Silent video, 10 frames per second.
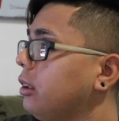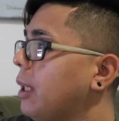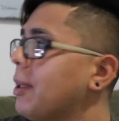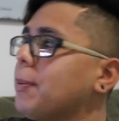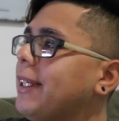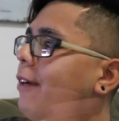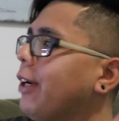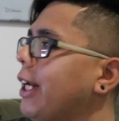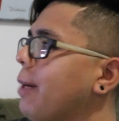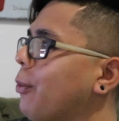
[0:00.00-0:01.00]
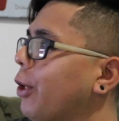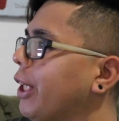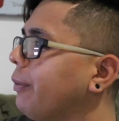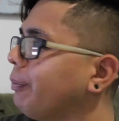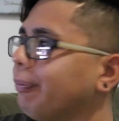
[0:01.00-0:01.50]
That must be that redhead
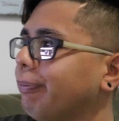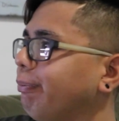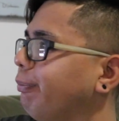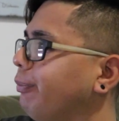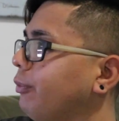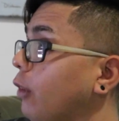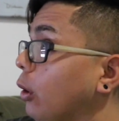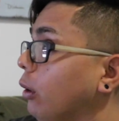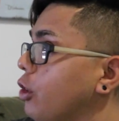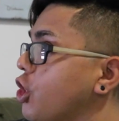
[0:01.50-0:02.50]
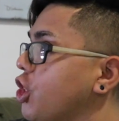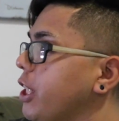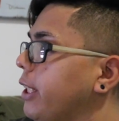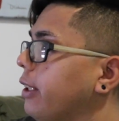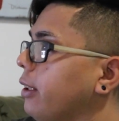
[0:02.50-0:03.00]
Morgan. Mm-mm.
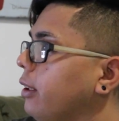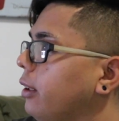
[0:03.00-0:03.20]
Shit.